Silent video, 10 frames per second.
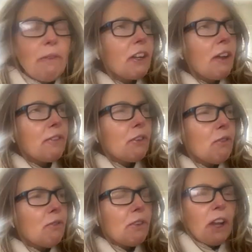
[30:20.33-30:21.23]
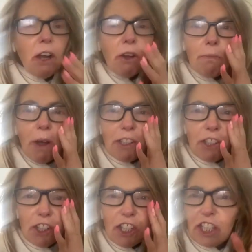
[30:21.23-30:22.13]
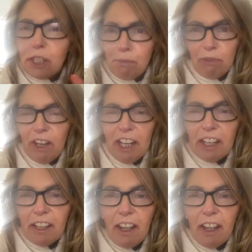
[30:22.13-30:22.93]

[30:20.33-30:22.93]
And I thought, oh no, mine's just spring.